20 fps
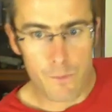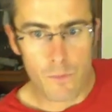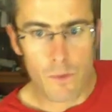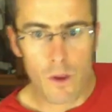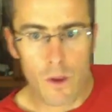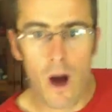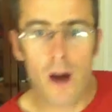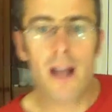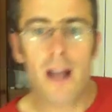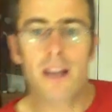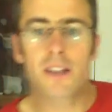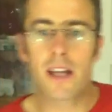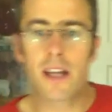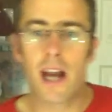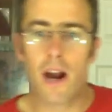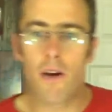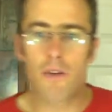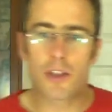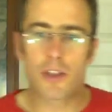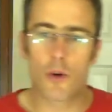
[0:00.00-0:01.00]
Okay, so
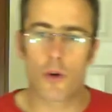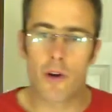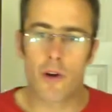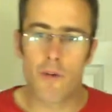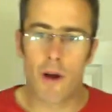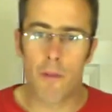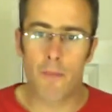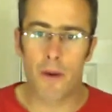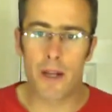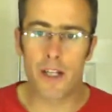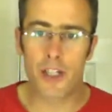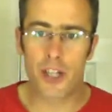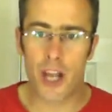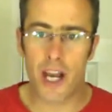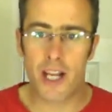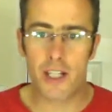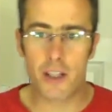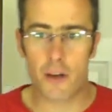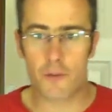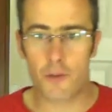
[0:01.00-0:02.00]
Karen's story around money
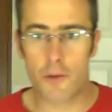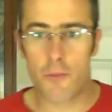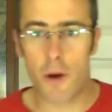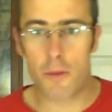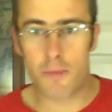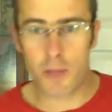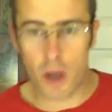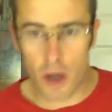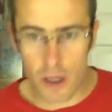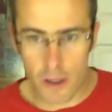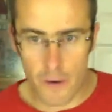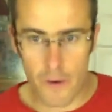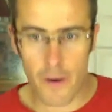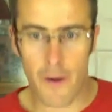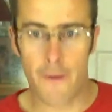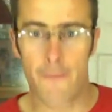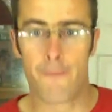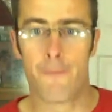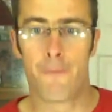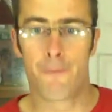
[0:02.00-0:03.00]
changed after her mum died. Okay. I'll
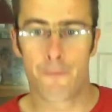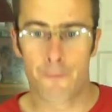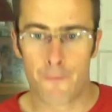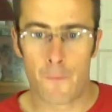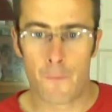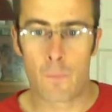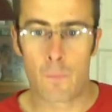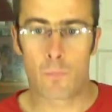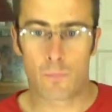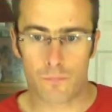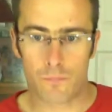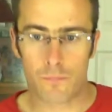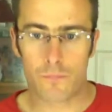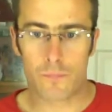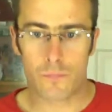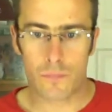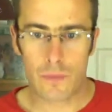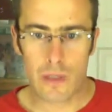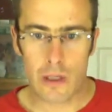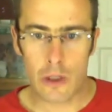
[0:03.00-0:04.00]

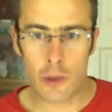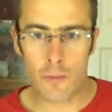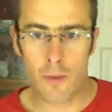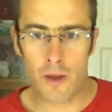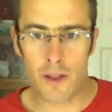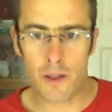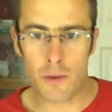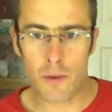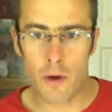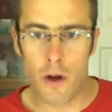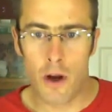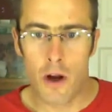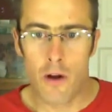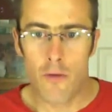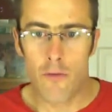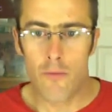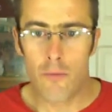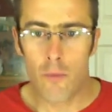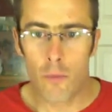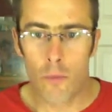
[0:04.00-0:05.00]
spell this one.
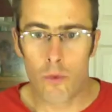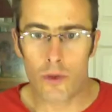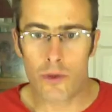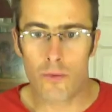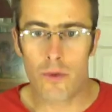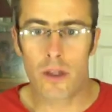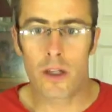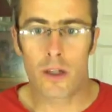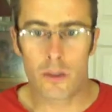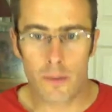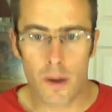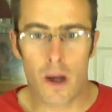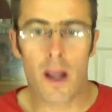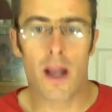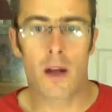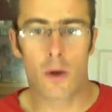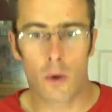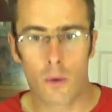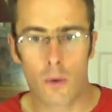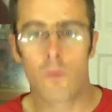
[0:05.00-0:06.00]
Wasn't really good. Okay,
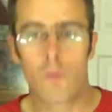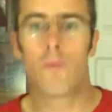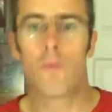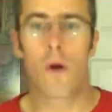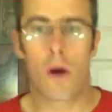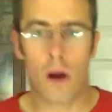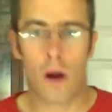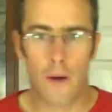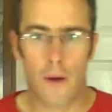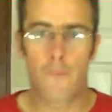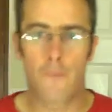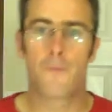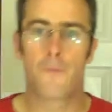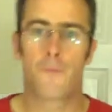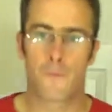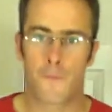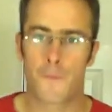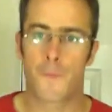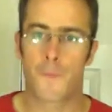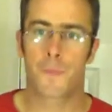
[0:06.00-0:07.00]
cool. Okay.
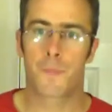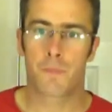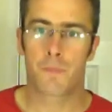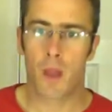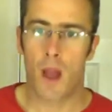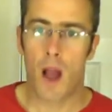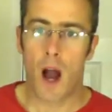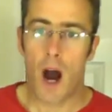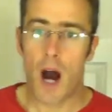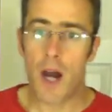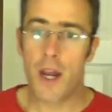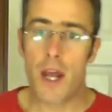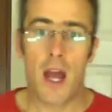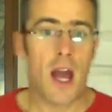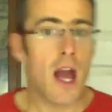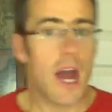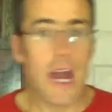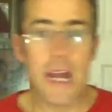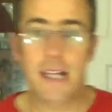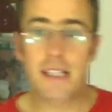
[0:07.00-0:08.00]
And
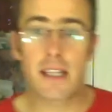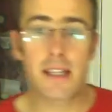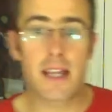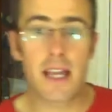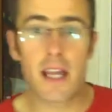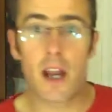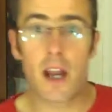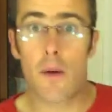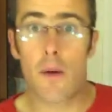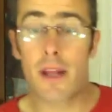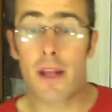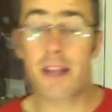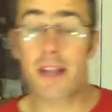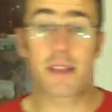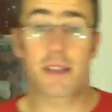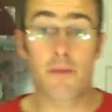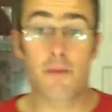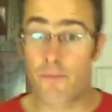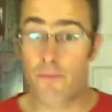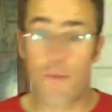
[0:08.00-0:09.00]
here's the thing,
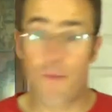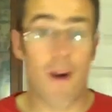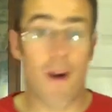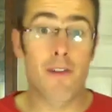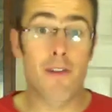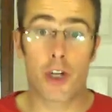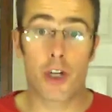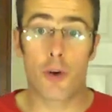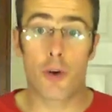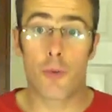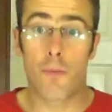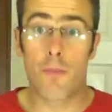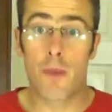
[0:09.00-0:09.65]
very true.